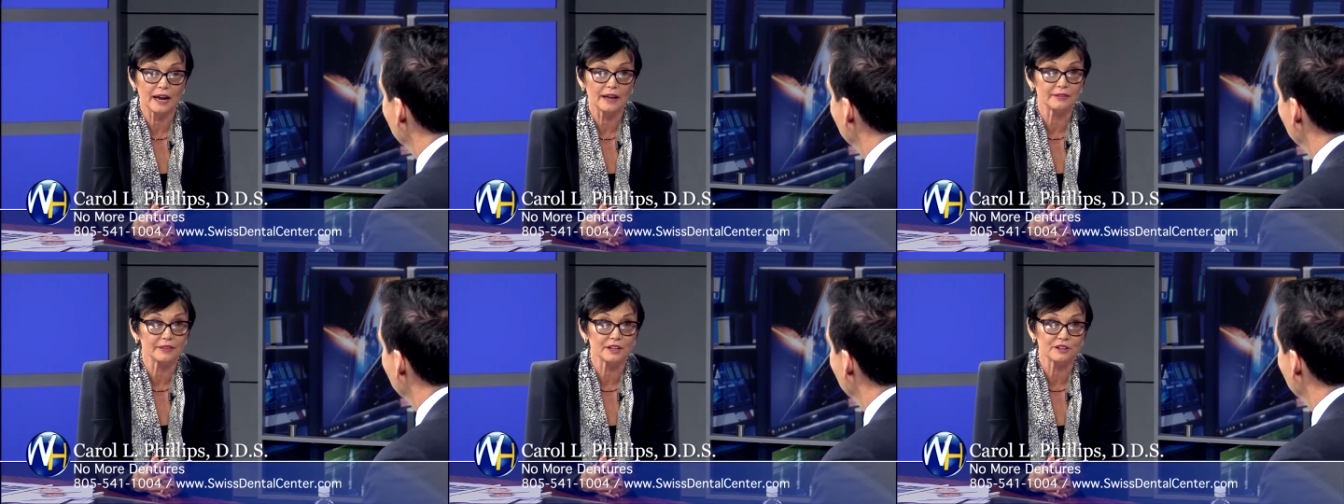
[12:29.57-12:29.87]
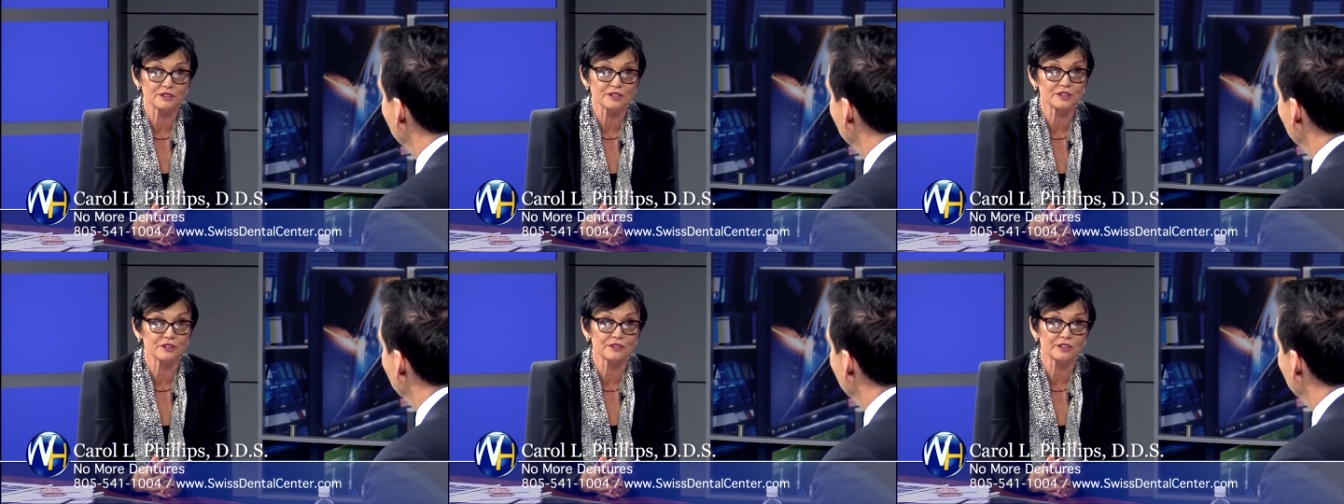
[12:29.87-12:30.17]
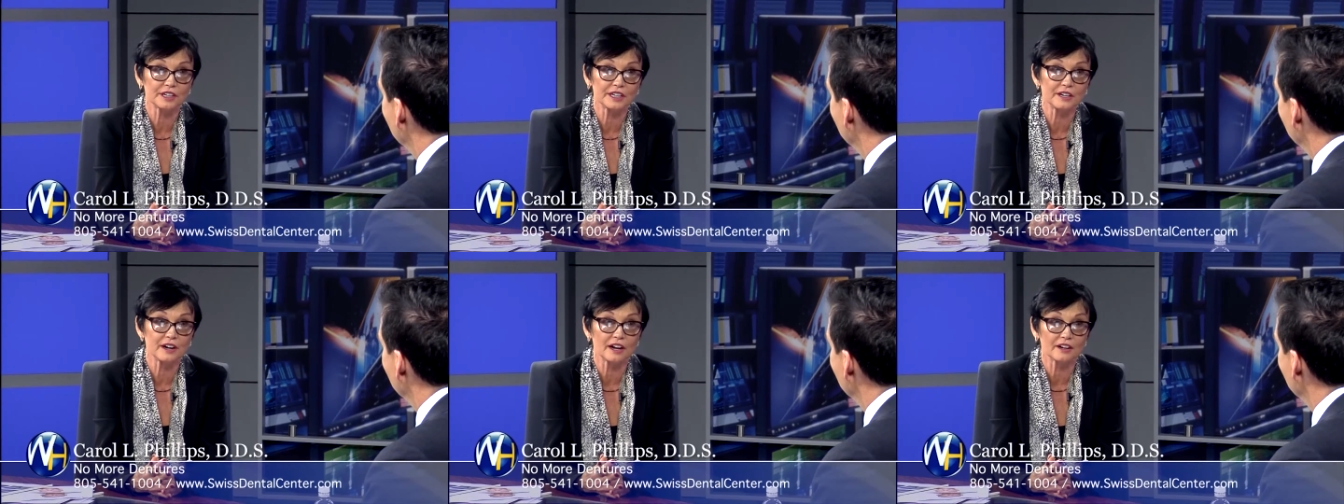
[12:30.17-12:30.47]
and they're
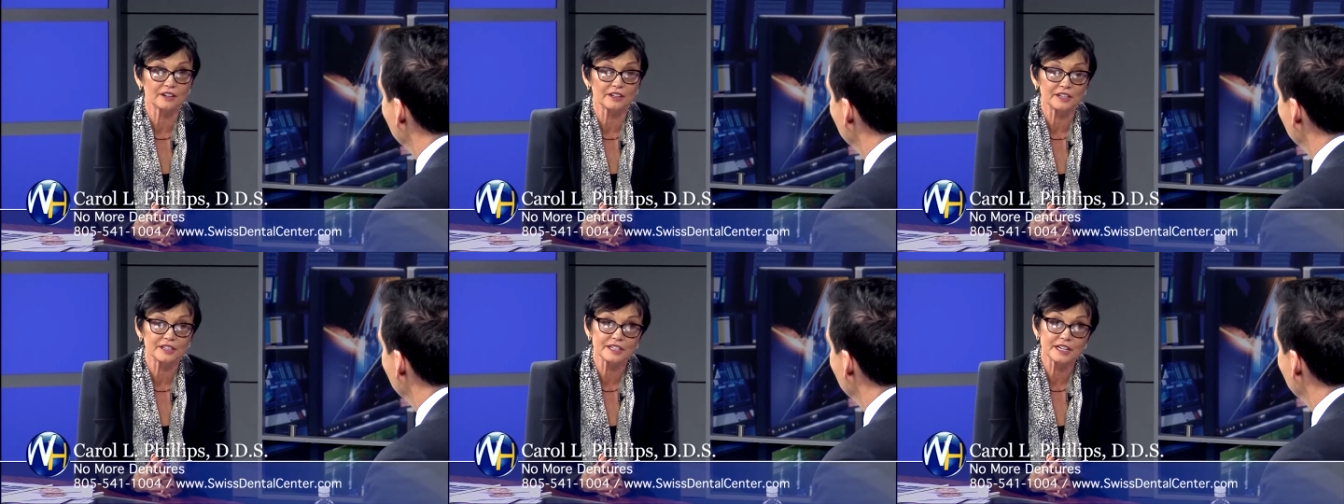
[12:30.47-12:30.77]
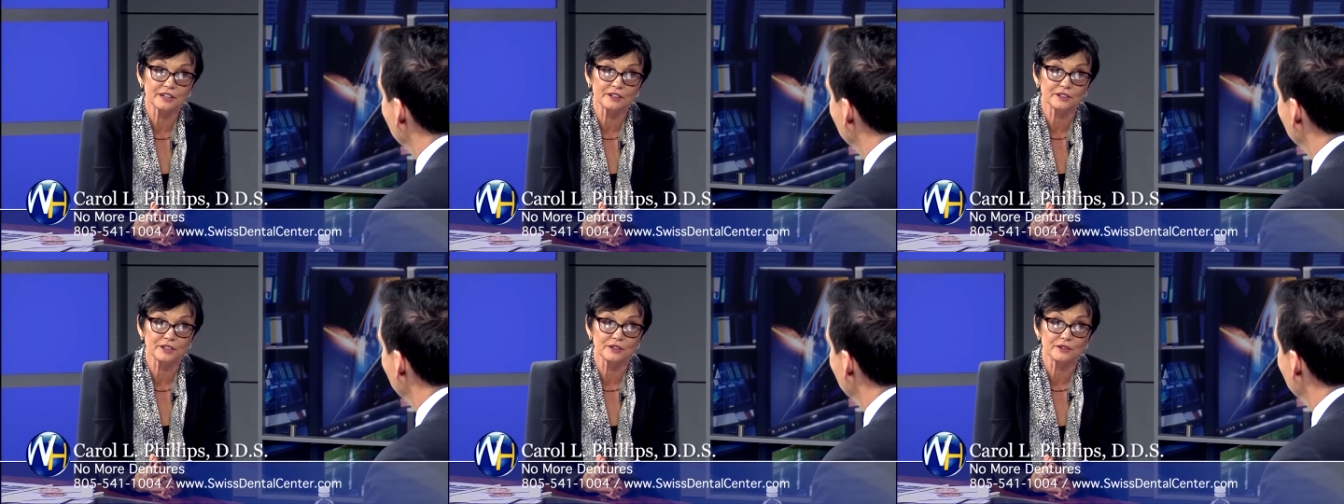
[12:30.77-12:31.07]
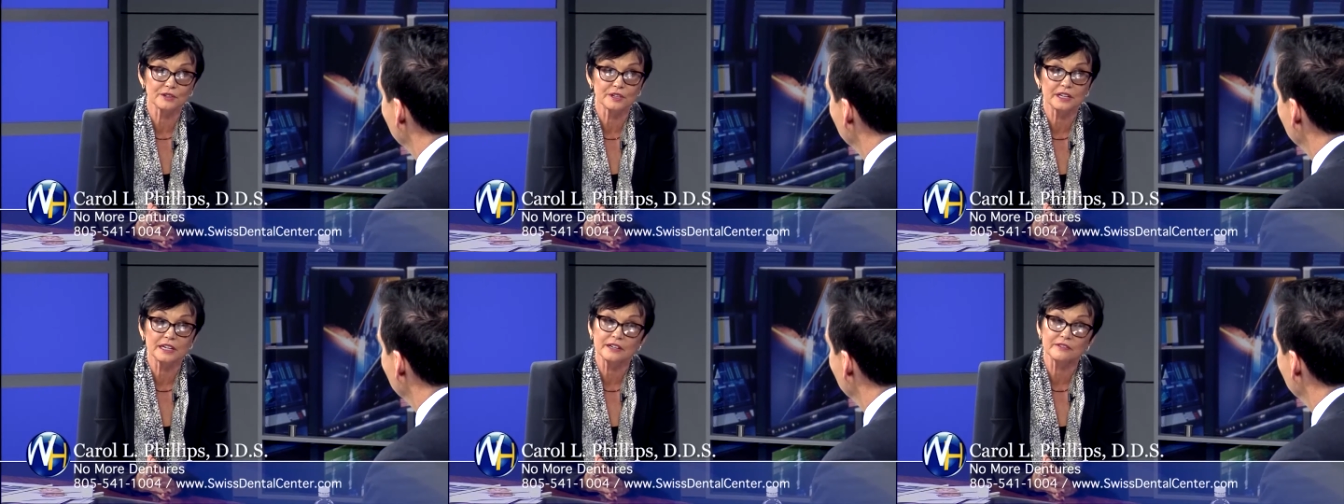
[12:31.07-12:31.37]
certainly not going to tell
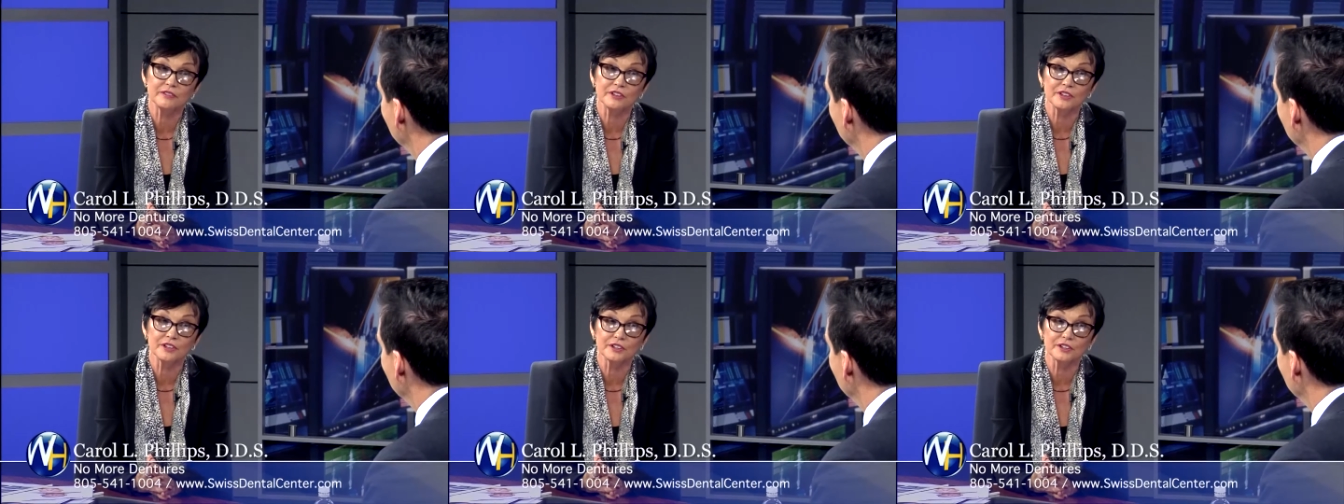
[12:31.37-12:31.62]
you even